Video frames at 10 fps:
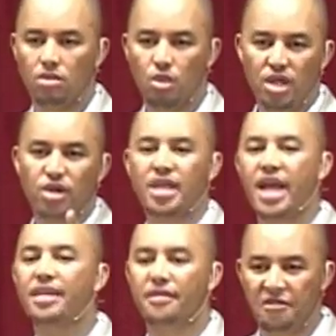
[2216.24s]
Will you
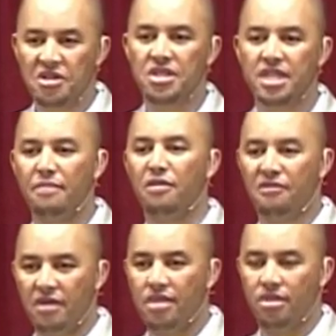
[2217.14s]
take the first step of
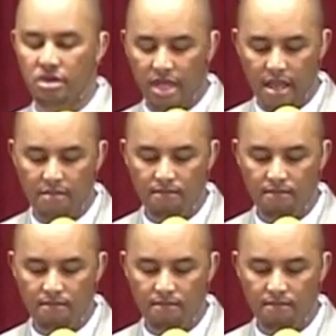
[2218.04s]
faith today?